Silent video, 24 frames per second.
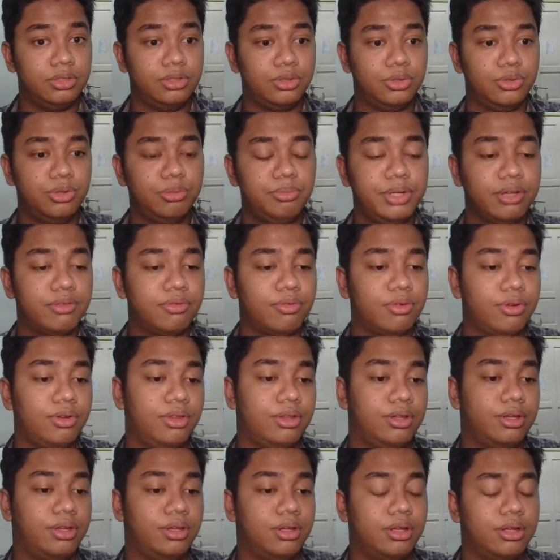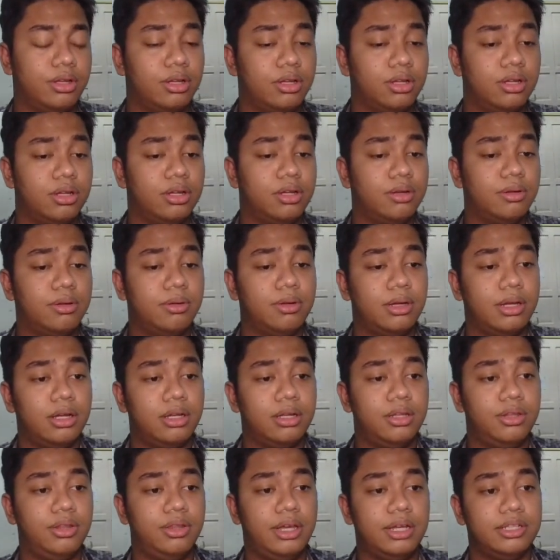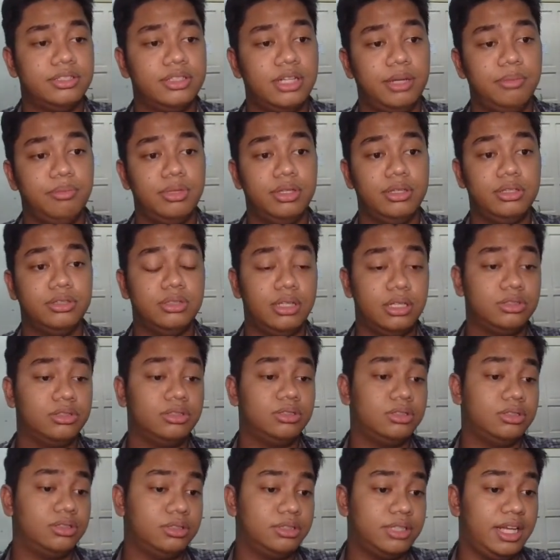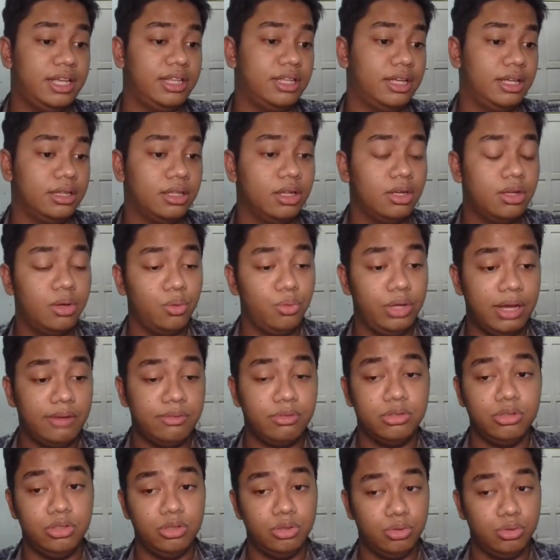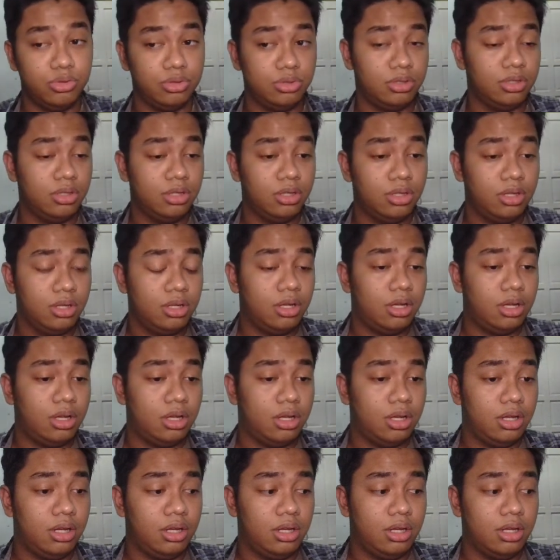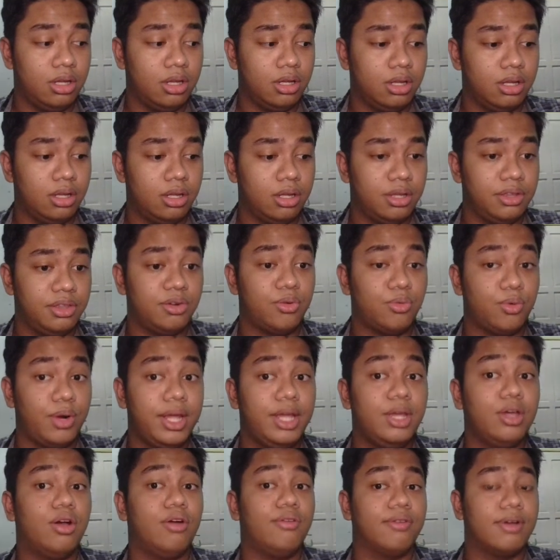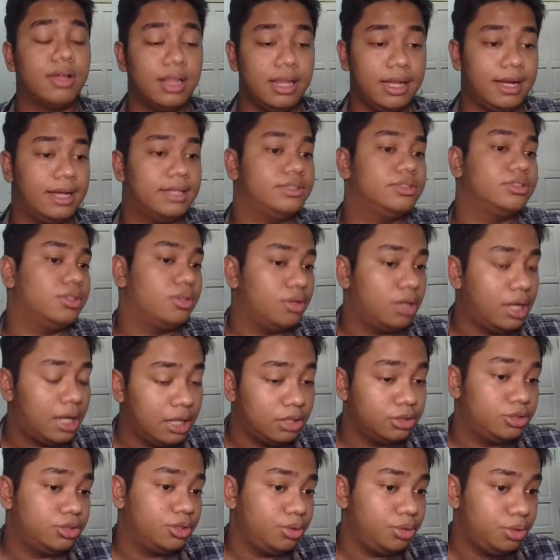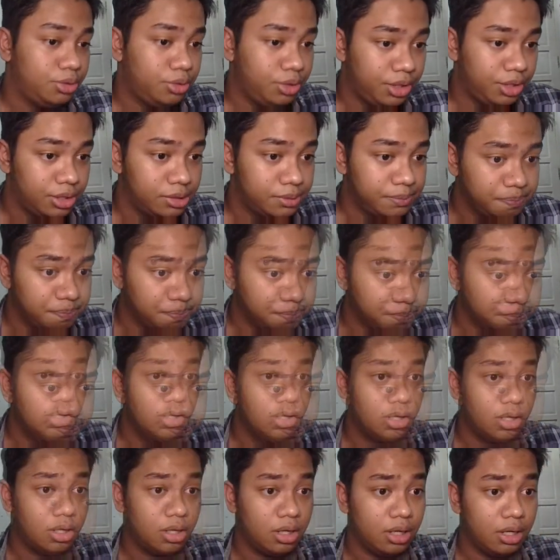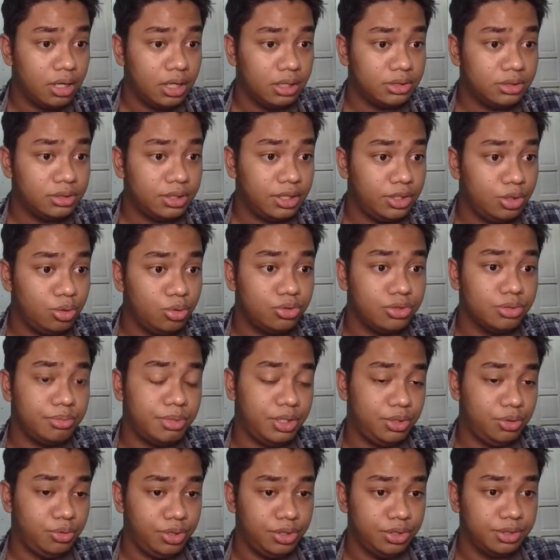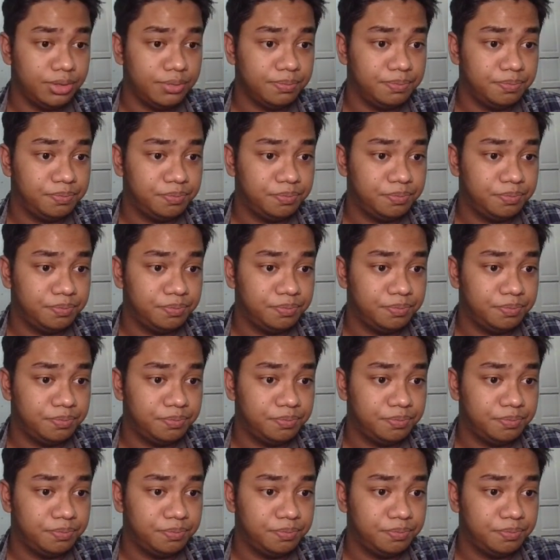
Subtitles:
the rubric for the assignment. Let's say that we have to use an array of class. So I'll show you here. Let's say user menu here.